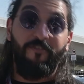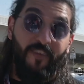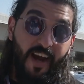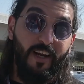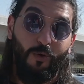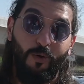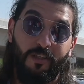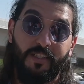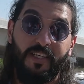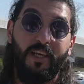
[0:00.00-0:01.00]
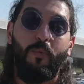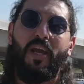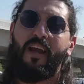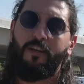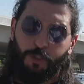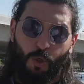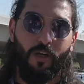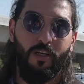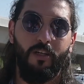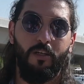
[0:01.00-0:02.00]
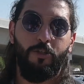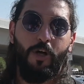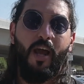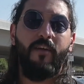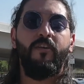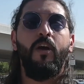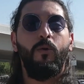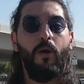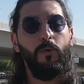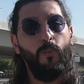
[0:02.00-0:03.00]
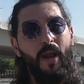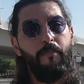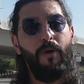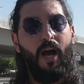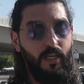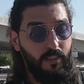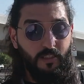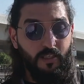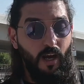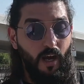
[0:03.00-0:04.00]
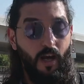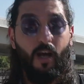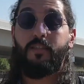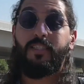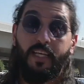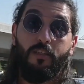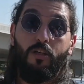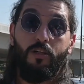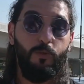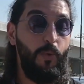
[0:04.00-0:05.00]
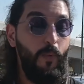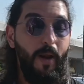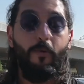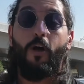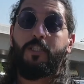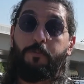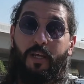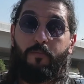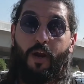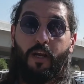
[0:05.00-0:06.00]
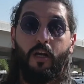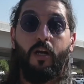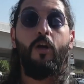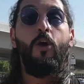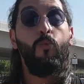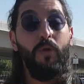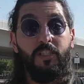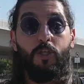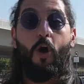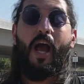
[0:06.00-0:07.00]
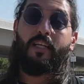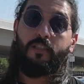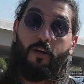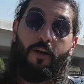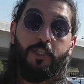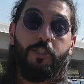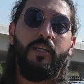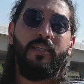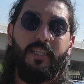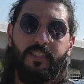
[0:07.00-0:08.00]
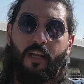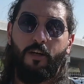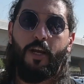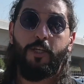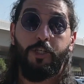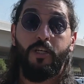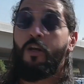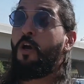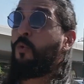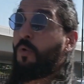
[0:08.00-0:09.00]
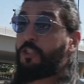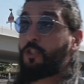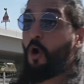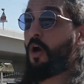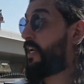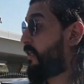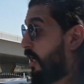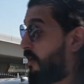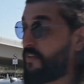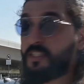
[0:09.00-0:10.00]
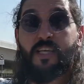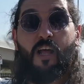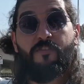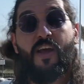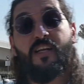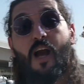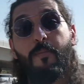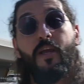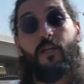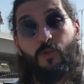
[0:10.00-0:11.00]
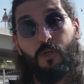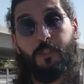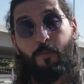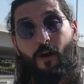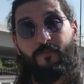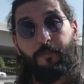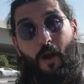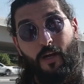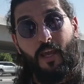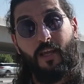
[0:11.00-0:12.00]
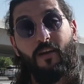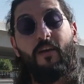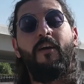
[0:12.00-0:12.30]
Very cool to see. We had a short little drive where we went past uh, signals, we went on a speed breaker, we saw acceleration and deceleration, we saw it curve itself and come into a spot for parking.